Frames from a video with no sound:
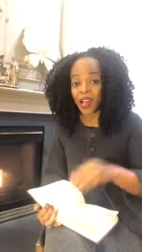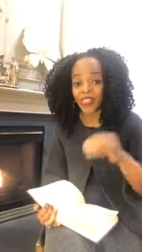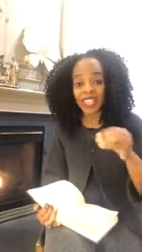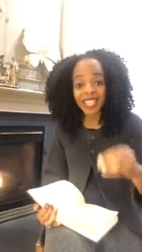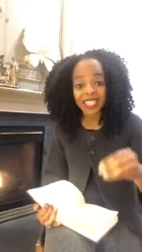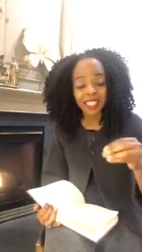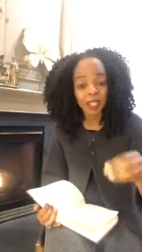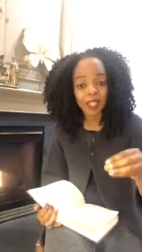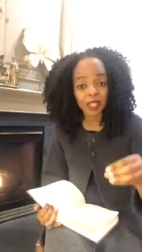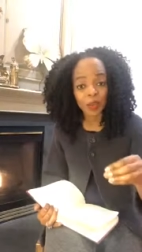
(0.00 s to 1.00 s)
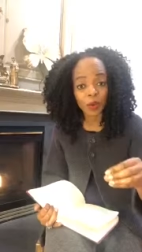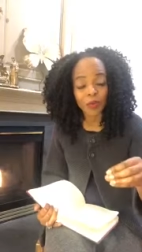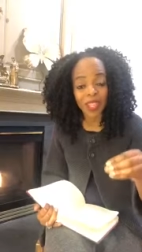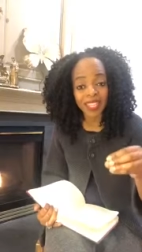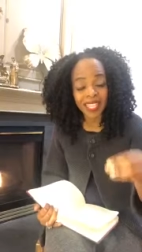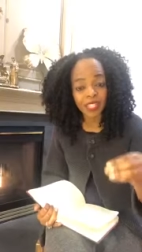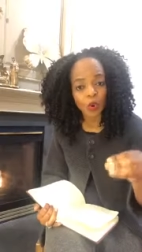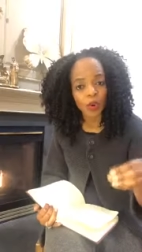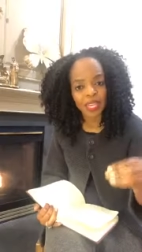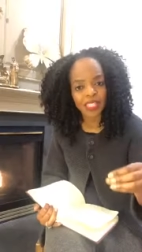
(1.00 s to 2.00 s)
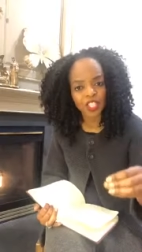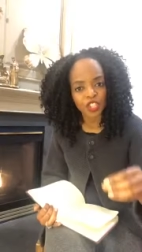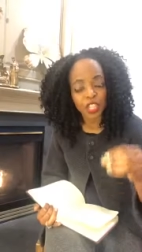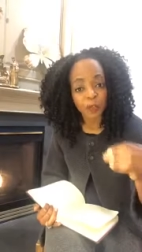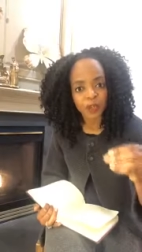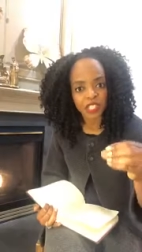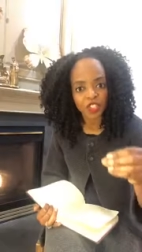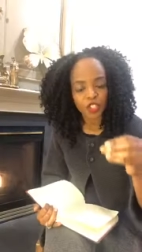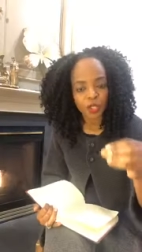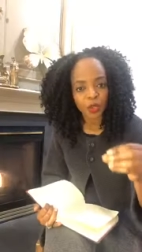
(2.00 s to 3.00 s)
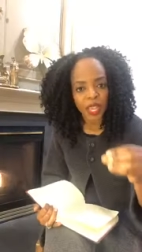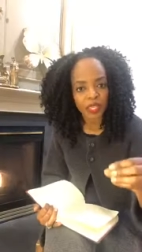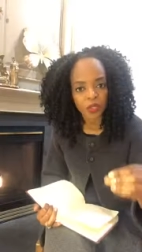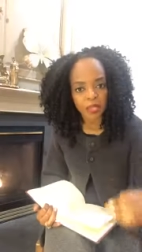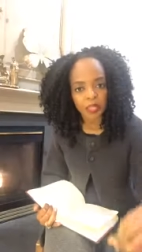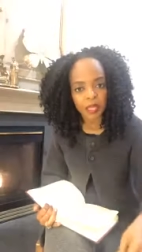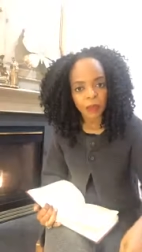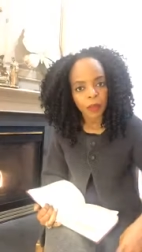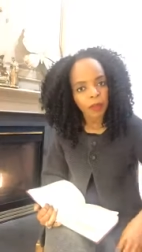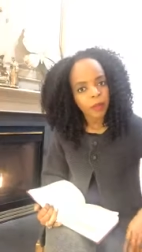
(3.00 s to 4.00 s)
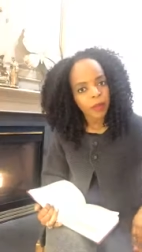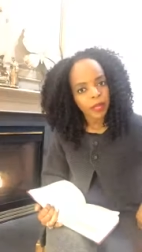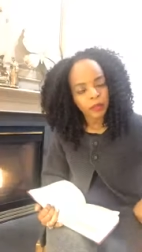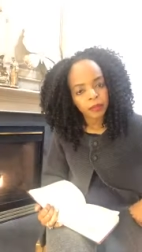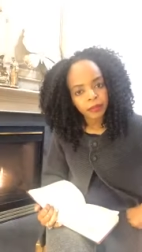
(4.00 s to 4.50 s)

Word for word: this you know that this organization is positioned to do xyz people will be like